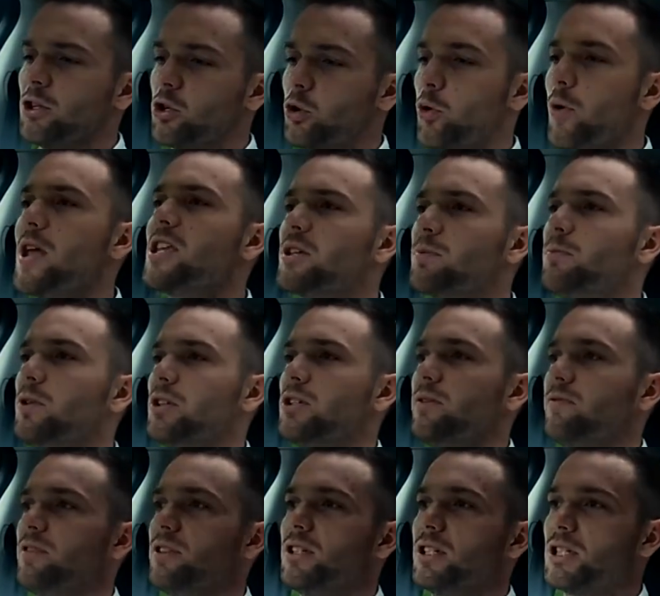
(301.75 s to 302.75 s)
The
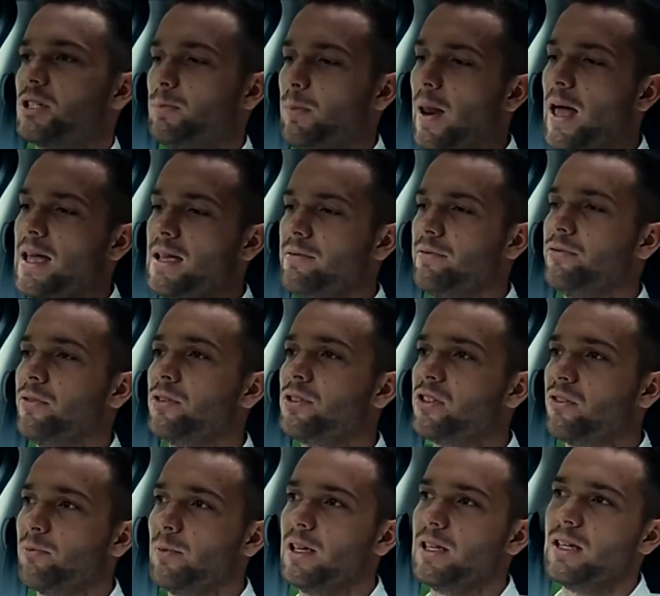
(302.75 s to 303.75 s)
crispness of the display in
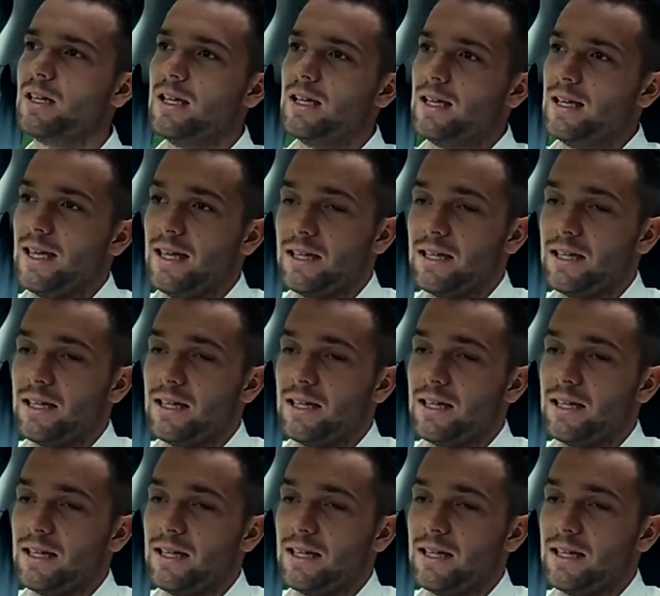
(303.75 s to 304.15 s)
front of me